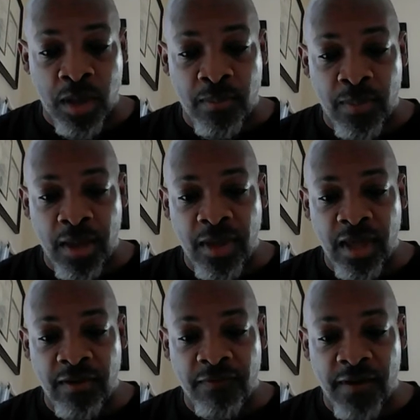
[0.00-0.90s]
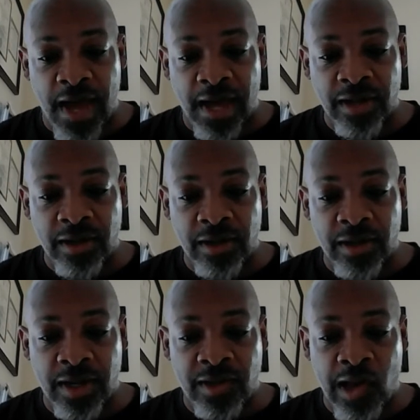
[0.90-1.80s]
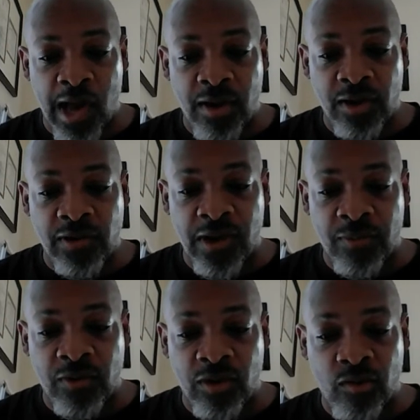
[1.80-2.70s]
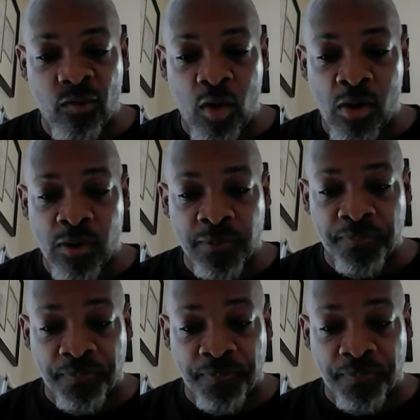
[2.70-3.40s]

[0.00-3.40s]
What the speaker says: Maybe, in fact, the entire assumption is wrong.